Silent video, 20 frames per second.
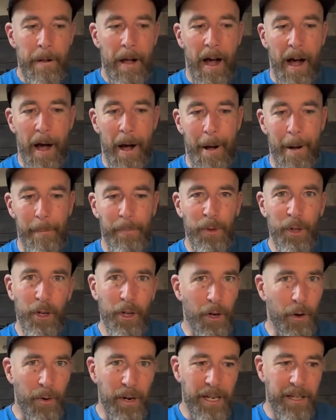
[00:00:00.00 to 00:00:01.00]
You
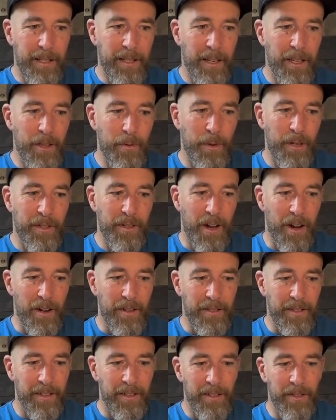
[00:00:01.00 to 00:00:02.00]
can already see the
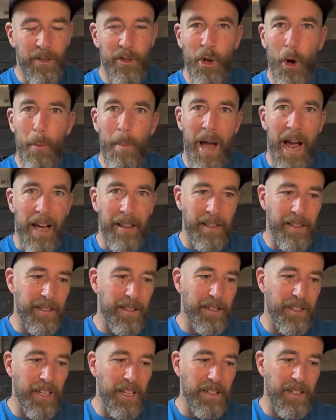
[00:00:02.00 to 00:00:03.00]
results. This is so bad. This
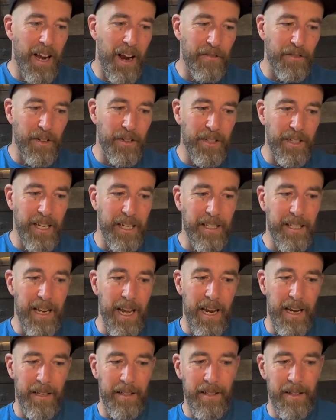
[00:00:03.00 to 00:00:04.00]
is just after 6
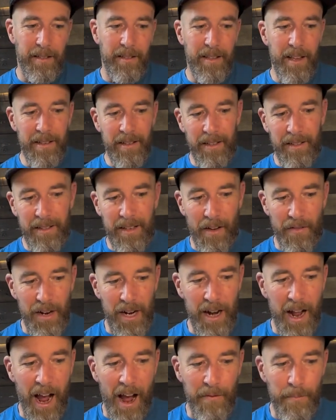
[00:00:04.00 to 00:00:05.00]
days. This is
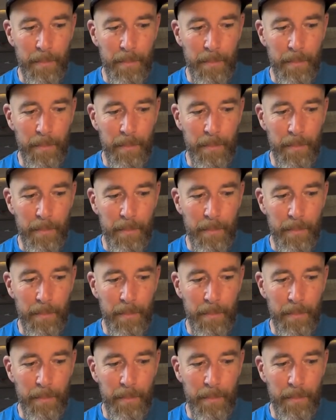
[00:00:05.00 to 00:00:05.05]
7.5